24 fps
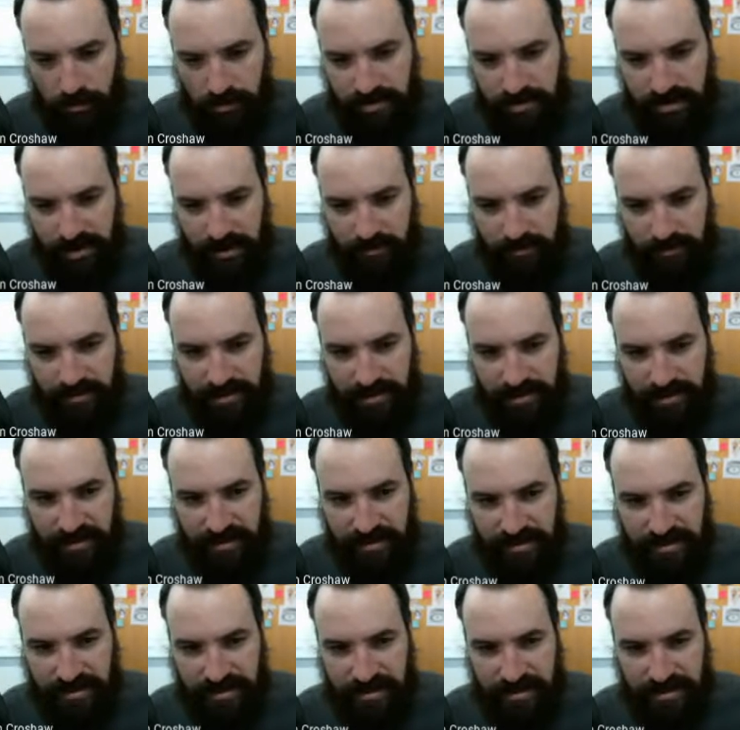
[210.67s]

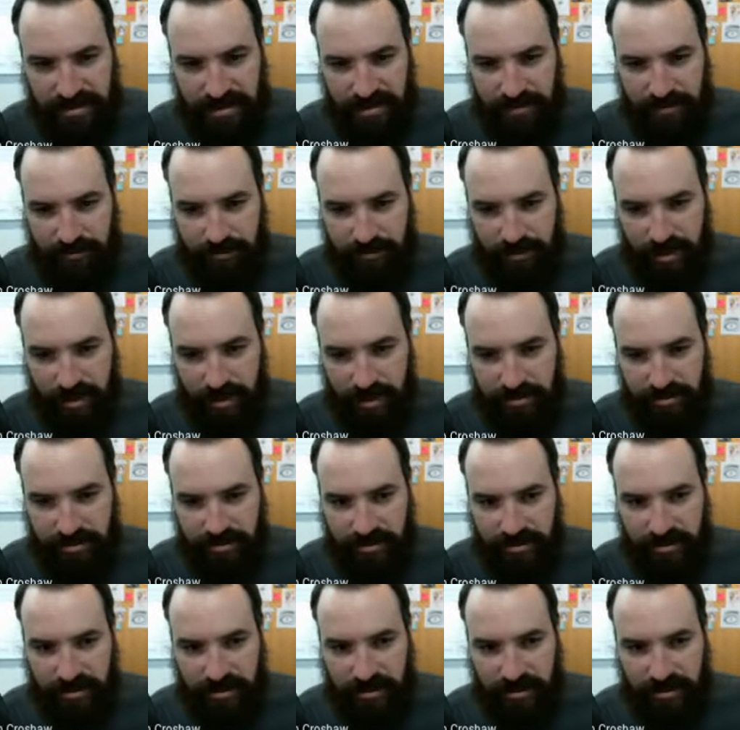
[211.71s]
simultaneously as I'm
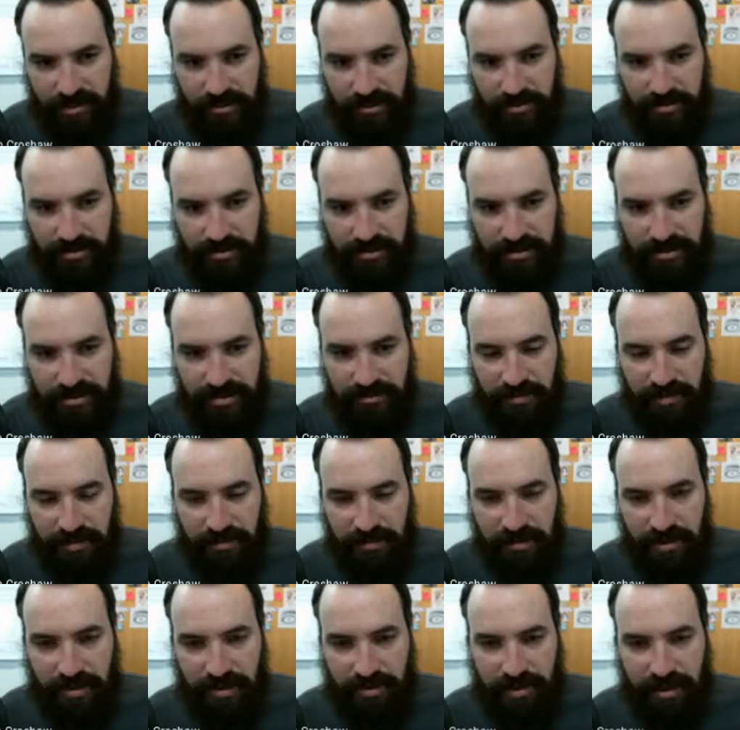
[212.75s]
actually increasing my
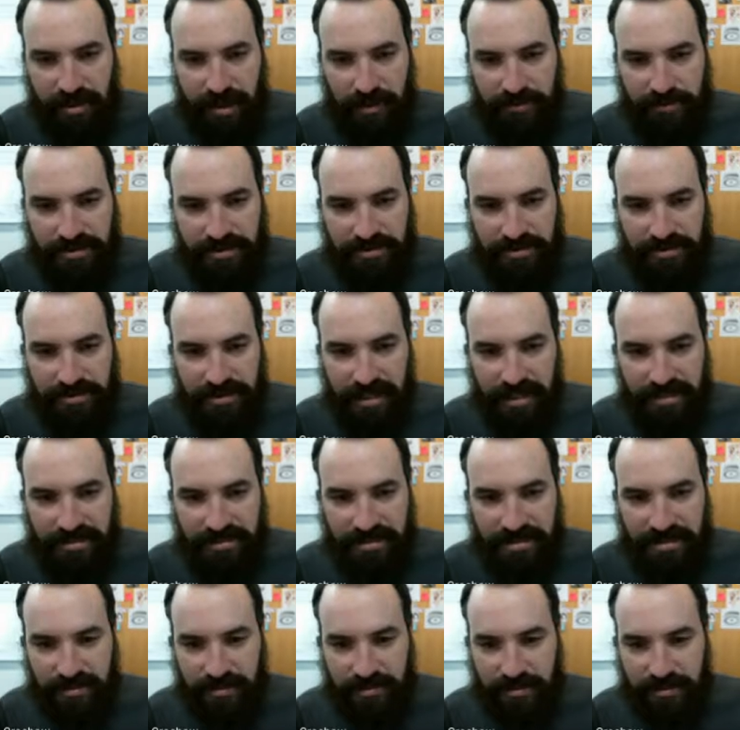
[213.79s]
periapsis. You can't
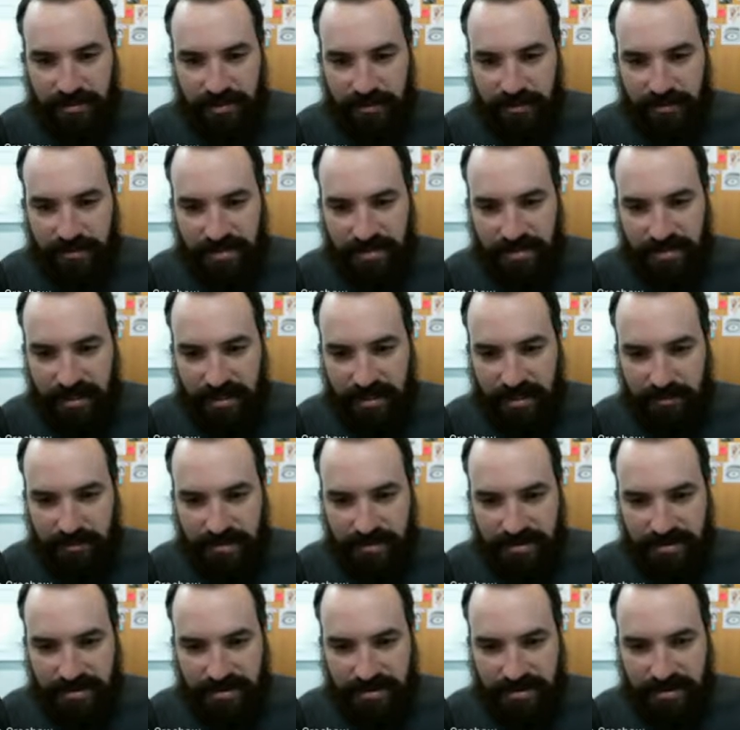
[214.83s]
see the periapsis yet
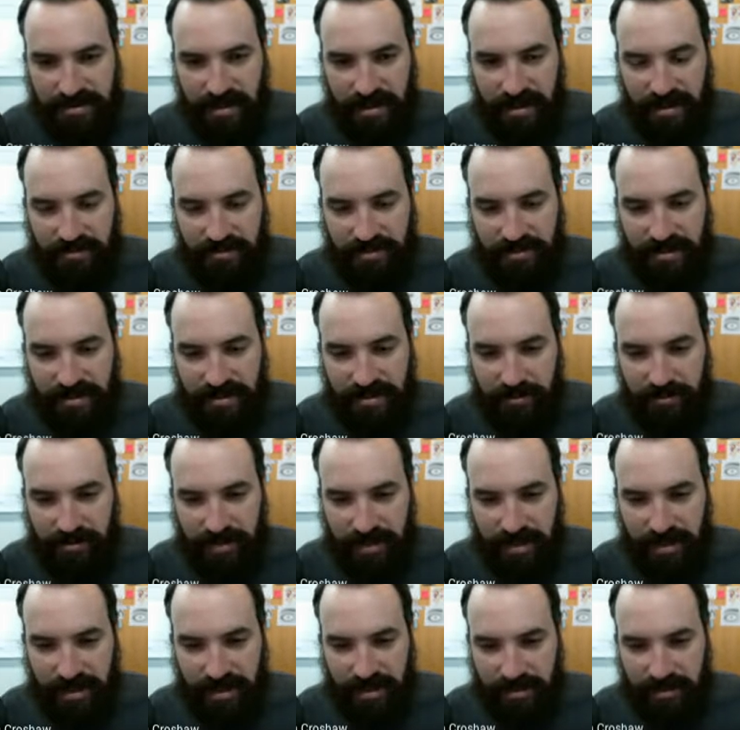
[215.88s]
because it's not outside the
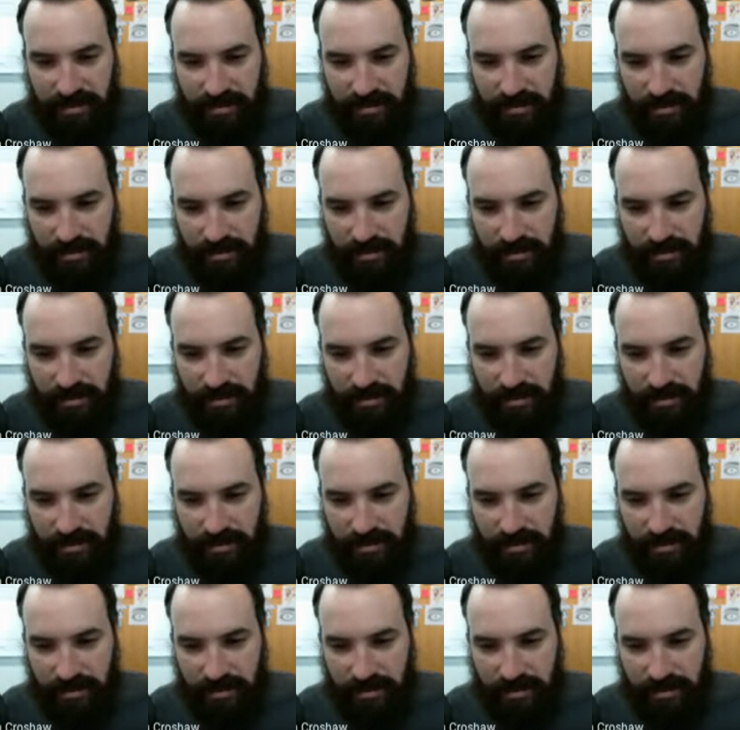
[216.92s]
planet.